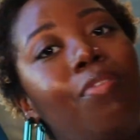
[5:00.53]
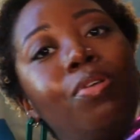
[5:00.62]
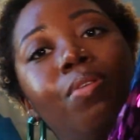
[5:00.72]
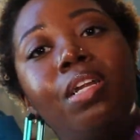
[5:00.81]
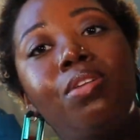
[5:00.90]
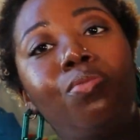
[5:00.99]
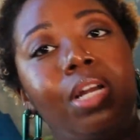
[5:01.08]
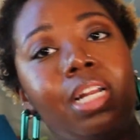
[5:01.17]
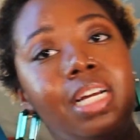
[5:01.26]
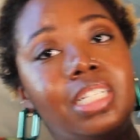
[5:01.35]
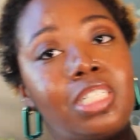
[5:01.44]
If we
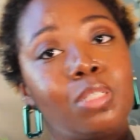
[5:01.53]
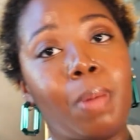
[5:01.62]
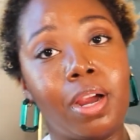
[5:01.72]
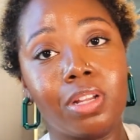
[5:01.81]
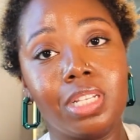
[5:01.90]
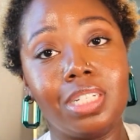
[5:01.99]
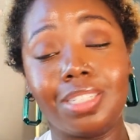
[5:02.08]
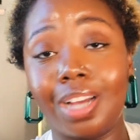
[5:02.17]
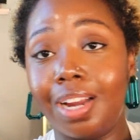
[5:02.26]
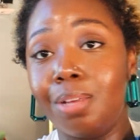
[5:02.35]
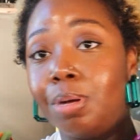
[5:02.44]
wanted a sparkly,
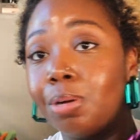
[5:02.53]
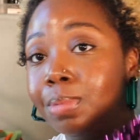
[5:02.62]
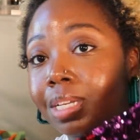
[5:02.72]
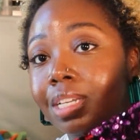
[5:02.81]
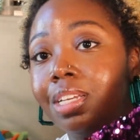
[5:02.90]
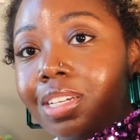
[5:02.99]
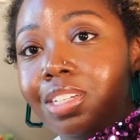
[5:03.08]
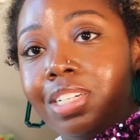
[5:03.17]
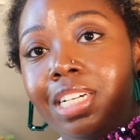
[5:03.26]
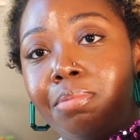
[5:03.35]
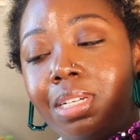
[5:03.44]
shiny moment, do you
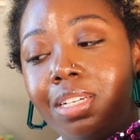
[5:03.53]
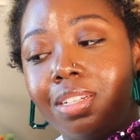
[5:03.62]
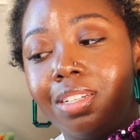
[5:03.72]
hear me?